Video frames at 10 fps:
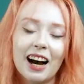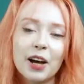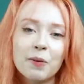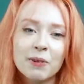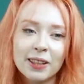I
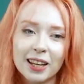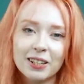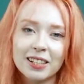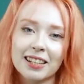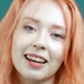am
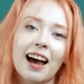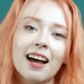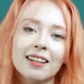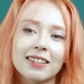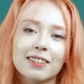allergic to
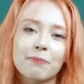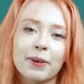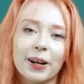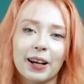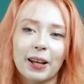cats,
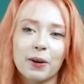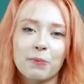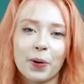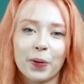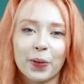but I like
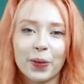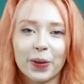both.